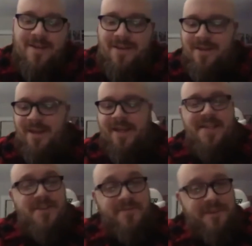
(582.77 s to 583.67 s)
I guess
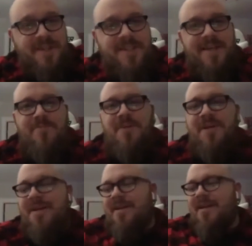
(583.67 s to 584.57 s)
I'll fix it, but,
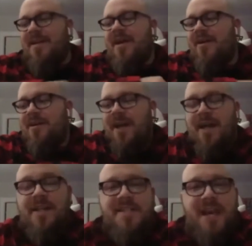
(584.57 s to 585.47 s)
you know, I at
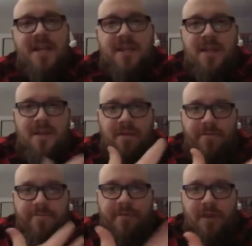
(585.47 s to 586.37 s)
least got the
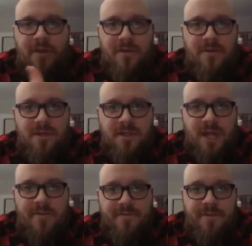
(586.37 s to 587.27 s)
live
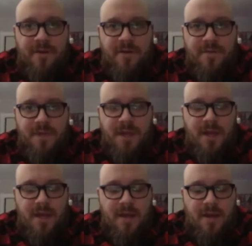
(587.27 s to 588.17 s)
feel
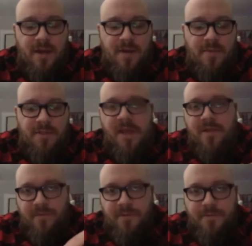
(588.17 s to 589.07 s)
and play
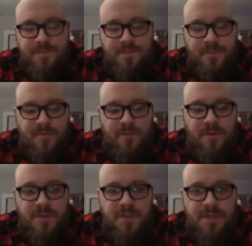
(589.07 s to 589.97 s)
through for most
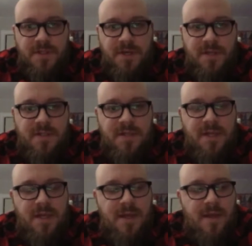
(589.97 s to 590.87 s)
of the songs.
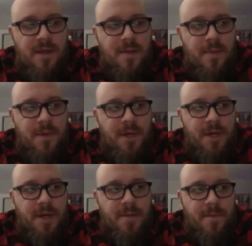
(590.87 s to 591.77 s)
But
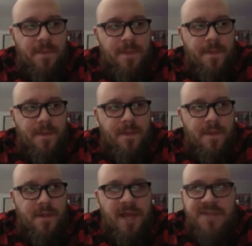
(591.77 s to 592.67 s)

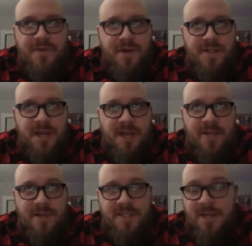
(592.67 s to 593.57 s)
yeah, as far as locking
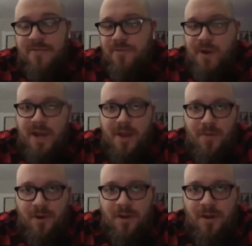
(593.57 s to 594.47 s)
myself away,
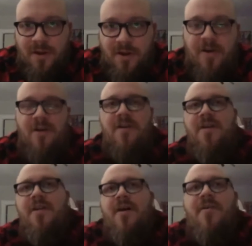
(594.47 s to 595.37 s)
working on art, you
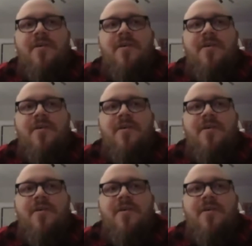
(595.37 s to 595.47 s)
know,